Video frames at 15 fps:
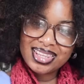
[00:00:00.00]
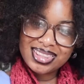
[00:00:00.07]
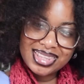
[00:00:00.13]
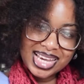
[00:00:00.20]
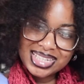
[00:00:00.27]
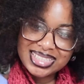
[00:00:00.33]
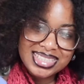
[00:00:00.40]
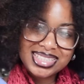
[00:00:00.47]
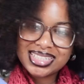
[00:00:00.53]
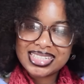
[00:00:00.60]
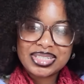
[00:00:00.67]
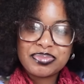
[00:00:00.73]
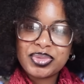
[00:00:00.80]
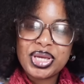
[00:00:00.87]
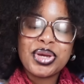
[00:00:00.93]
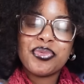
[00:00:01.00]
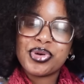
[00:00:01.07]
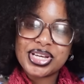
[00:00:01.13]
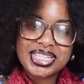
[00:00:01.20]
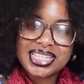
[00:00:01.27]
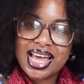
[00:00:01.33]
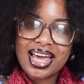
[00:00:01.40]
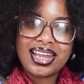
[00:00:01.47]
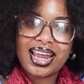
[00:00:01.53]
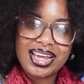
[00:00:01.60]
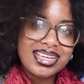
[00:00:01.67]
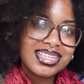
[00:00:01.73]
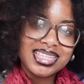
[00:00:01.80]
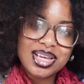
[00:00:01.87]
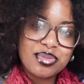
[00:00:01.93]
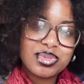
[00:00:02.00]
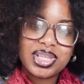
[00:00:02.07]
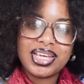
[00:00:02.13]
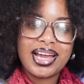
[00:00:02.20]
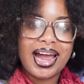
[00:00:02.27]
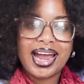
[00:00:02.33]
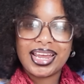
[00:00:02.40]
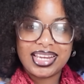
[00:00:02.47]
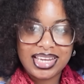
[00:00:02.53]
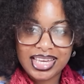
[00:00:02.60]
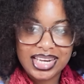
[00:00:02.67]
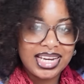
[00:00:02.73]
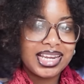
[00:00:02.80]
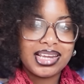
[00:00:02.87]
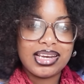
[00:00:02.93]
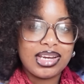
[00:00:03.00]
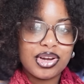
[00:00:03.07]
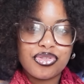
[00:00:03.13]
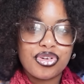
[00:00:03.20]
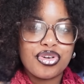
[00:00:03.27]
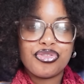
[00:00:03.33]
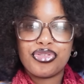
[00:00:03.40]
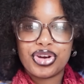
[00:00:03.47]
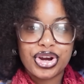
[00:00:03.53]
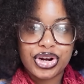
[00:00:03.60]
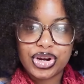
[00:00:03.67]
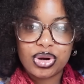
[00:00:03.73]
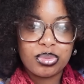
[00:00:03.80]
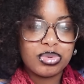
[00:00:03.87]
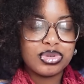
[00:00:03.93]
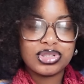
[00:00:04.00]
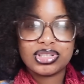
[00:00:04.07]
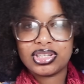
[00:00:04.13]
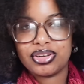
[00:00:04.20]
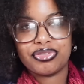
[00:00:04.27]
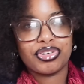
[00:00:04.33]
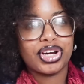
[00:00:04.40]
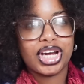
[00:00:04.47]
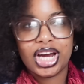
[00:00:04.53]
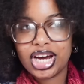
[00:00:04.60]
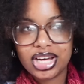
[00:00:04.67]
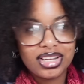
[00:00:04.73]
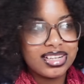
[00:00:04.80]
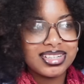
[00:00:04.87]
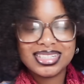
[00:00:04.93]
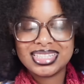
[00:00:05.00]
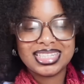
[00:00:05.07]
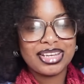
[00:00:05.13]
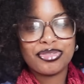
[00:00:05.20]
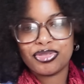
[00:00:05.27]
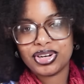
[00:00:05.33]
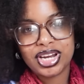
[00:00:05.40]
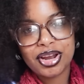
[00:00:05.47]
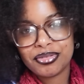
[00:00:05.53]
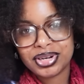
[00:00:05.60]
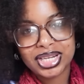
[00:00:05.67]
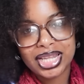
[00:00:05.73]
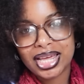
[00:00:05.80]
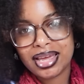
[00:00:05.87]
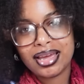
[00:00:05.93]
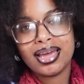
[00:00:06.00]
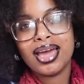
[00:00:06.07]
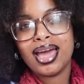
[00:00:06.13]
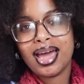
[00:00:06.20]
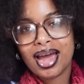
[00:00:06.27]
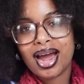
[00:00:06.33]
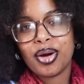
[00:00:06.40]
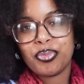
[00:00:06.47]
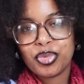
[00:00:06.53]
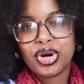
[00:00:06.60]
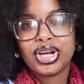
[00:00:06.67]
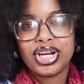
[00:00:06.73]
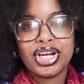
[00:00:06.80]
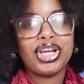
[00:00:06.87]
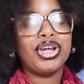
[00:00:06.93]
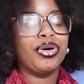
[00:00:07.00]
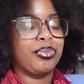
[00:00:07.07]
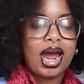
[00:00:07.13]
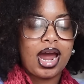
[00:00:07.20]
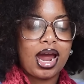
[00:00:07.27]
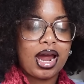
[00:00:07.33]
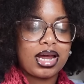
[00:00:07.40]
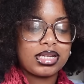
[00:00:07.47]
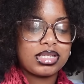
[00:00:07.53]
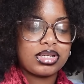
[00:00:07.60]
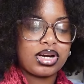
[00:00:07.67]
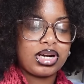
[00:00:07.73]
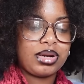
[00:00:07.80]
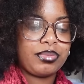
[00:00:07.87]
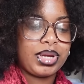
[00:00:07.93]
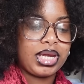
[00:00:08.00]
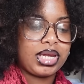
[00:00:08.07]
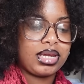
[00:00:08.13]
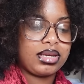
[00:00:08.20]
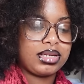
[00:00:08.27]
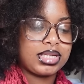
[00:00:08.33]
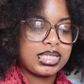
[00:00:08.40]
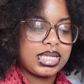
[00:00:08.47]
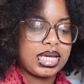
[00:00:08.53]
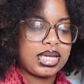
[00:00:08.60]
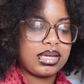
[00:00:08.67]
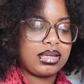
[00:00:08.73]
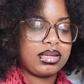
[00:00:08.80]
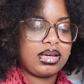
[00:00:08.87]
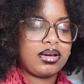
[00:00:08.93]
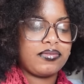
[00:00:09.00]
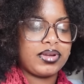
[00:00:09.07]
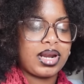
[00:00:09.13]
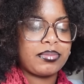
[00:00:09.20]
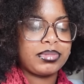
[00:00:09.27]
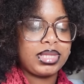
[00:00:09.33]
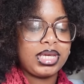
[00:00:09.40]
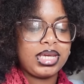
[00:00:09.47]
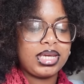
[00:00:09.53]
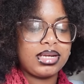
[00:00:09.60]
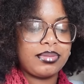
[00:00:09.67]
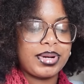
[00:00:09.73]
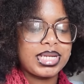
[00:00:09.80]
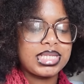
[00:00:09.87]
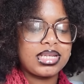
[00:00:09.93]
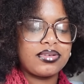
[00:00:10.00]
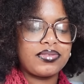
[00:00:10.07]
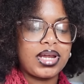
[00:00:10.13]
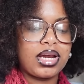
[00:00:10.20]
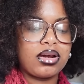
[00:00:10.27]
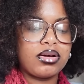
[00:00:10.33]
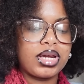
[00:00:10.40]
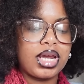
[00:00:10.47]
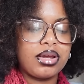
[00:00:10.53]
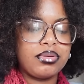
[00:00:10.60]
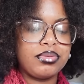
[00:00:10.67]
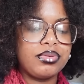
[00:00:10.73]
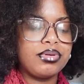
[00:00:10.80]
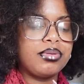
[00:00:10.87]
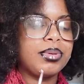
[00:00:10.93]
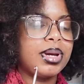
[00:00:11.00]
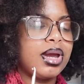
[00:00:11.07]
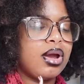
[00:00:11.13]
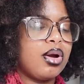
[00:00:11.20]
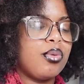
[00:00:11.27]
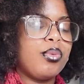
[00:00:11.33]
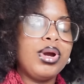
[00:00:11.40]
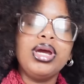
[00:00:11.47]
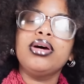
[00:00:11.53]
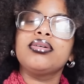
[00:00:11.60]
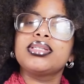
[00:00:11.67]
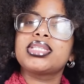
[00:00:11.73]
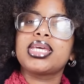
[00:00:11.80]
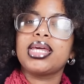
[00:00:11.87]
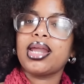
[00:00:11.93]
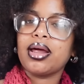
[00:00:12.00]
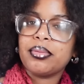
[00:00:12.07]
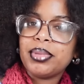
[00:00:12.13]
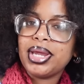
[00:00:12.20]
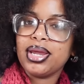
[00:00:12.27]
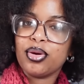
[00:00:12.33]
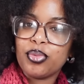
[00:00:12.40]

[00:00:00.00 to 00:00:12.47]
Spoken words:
That's just me. Once I like something, I get it in different variables, different colors, different everything. I'm one of them. I started making the second glove, and I'm thinking to myself like, okay, what else can I make?